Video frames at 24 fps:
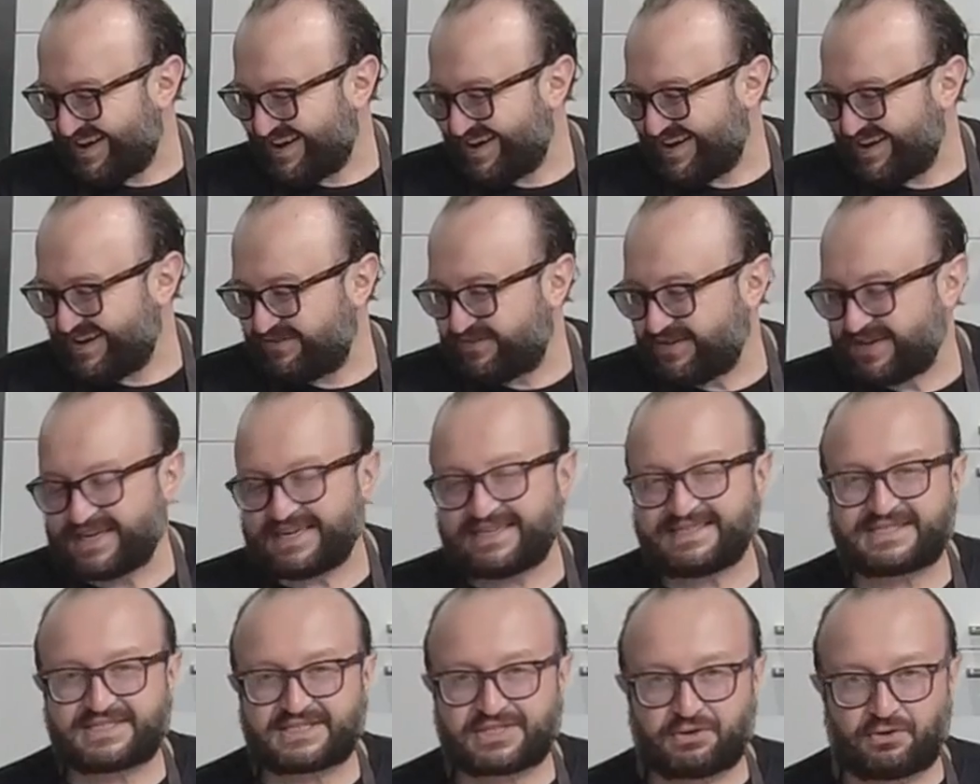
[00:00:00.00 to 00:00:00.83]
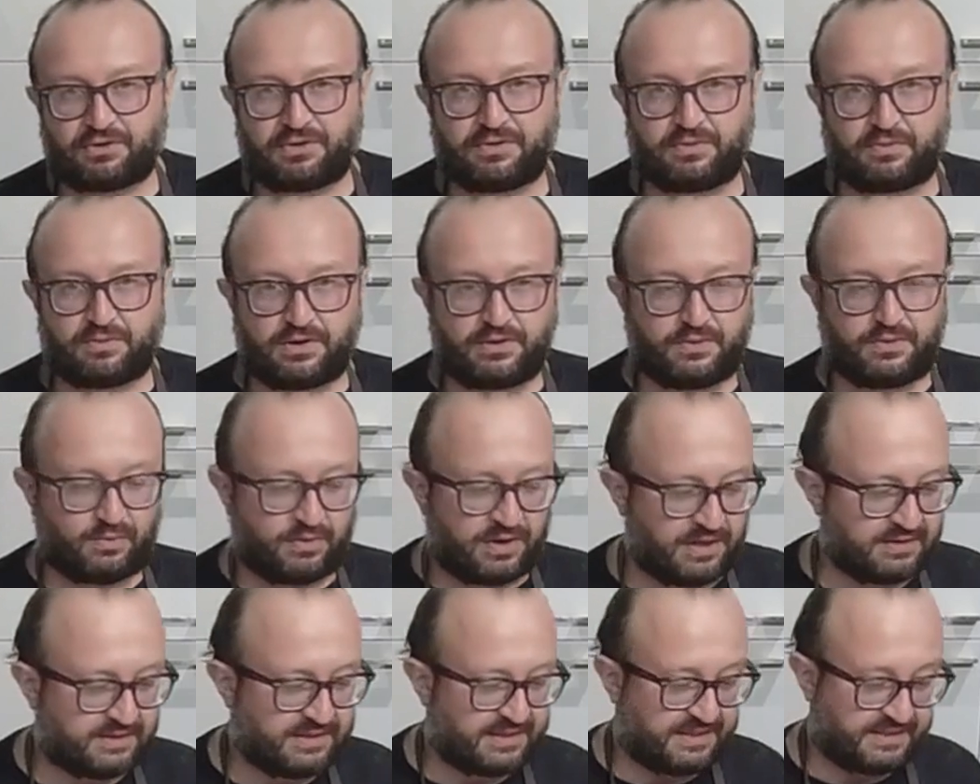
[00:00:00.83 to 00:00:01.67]
If you can score a wood
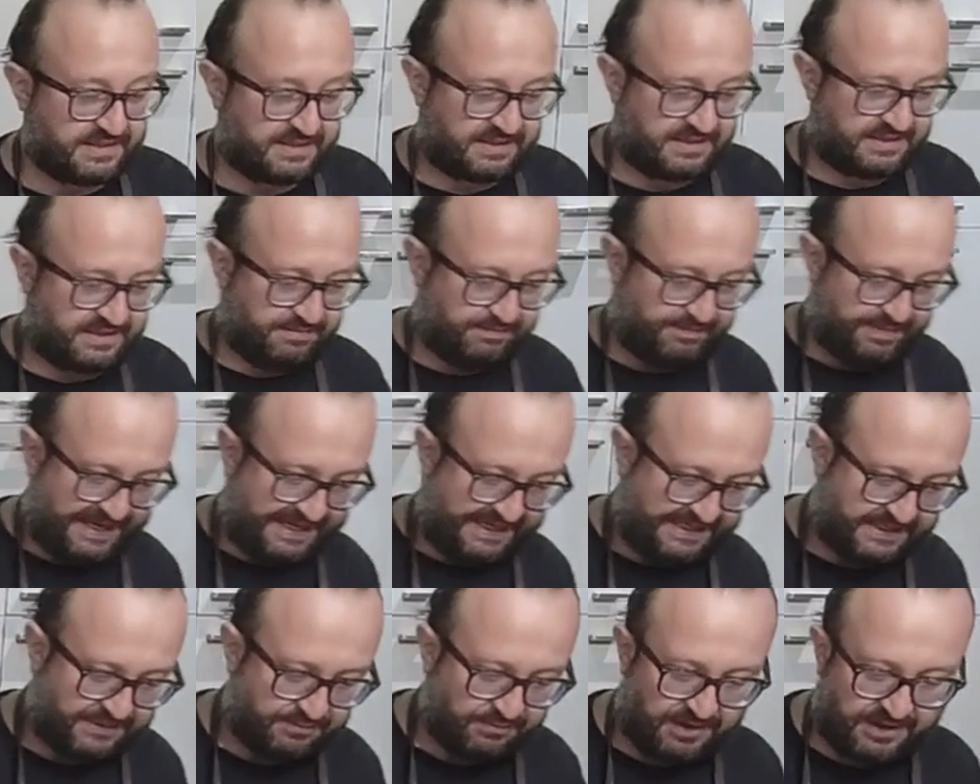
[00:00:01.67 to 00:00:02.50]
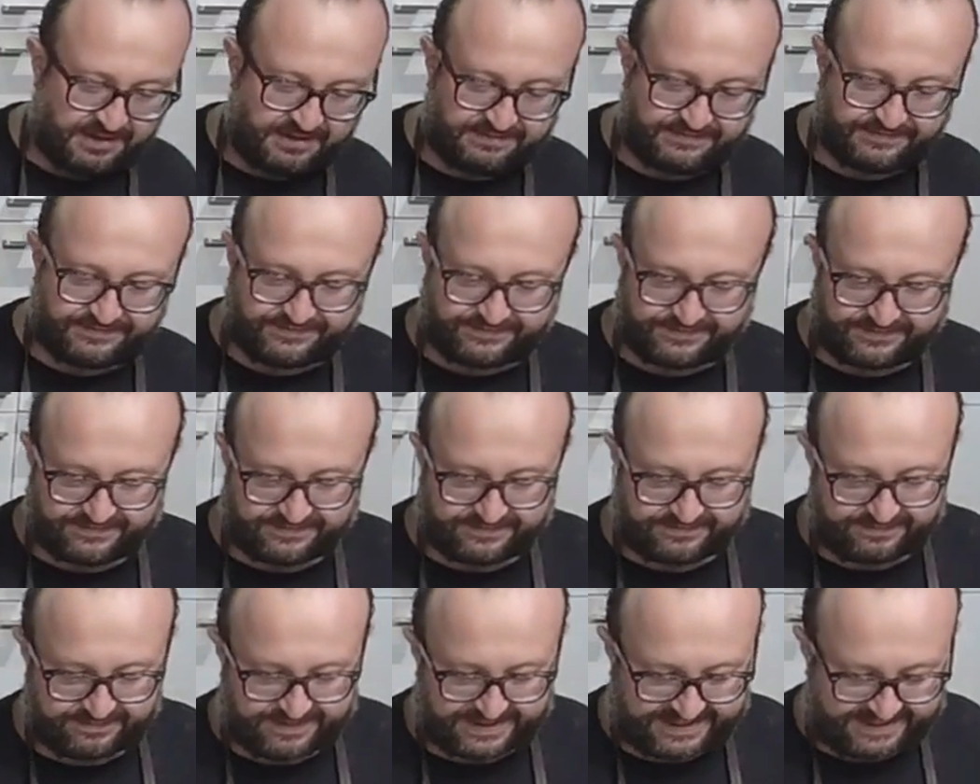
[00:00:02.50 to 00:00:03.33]
one, it's the best one.
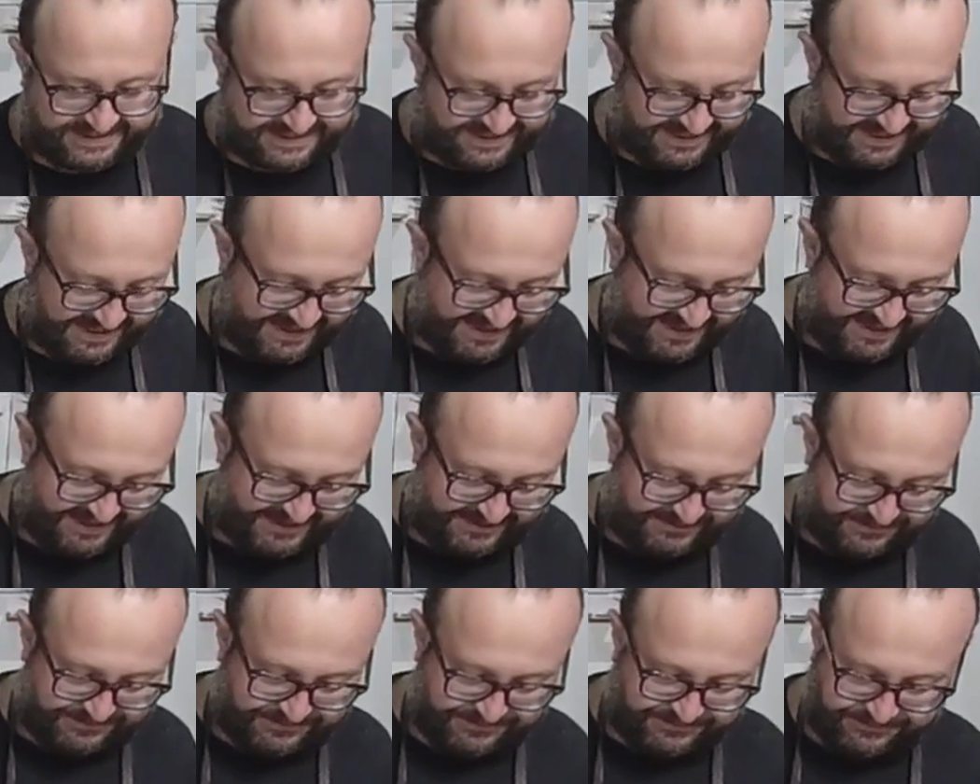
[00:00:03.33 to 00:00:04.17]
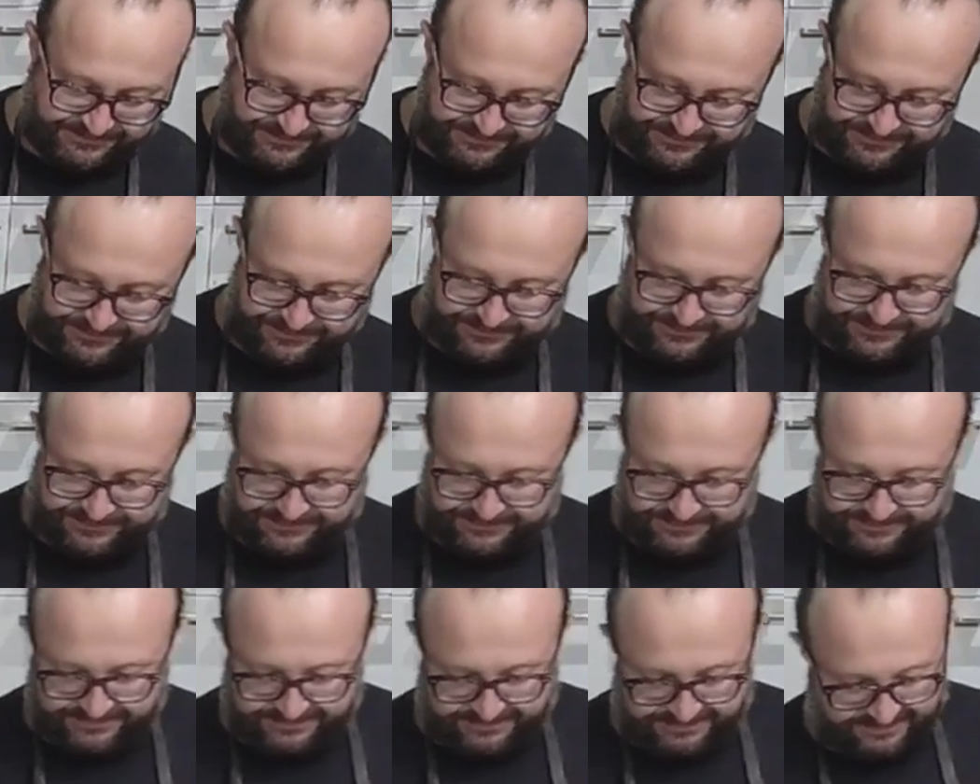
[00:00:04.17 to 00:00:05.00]
But super
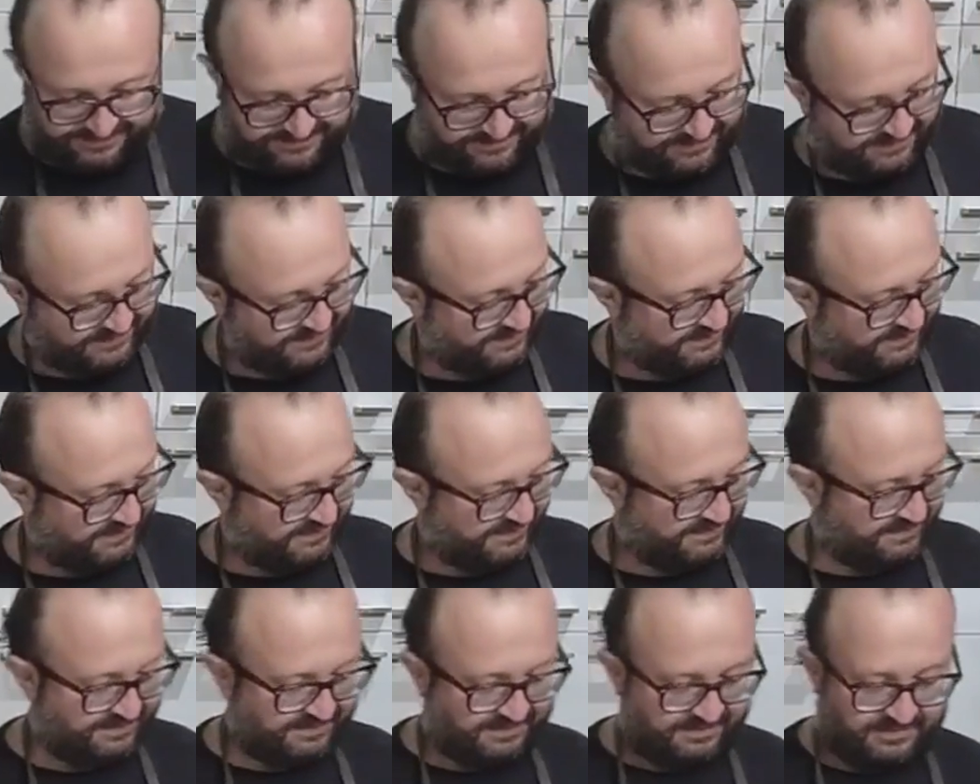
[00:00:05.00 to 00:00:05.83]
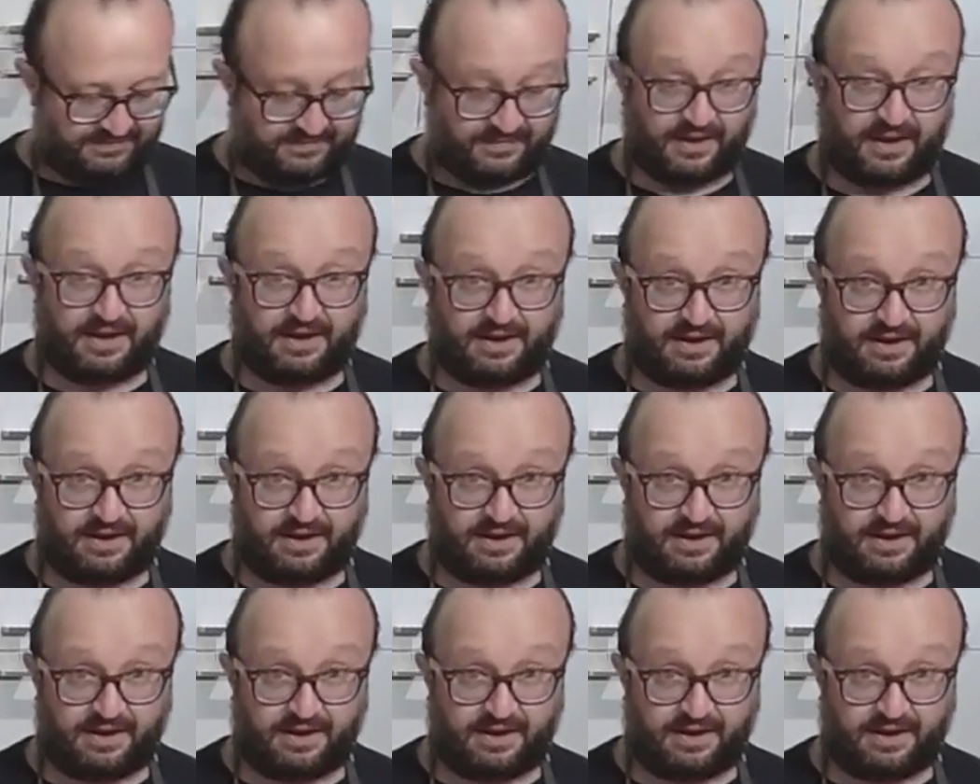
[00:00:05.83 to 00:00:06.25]
subtle, chef. Yeah.